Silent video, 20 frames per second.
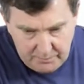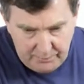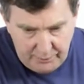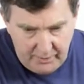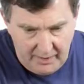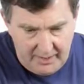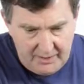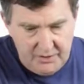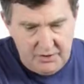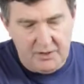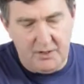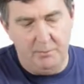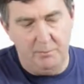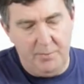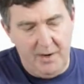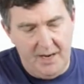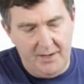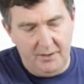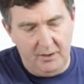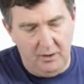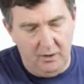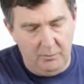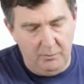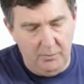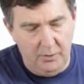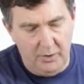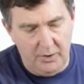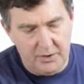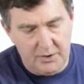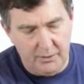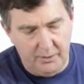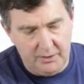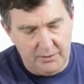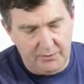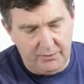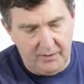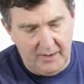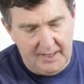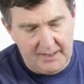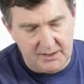branch to bend a lot more, so it's
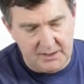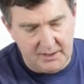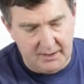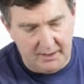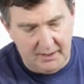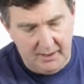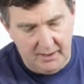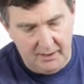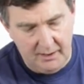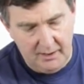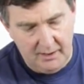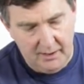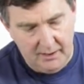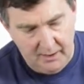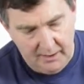flexing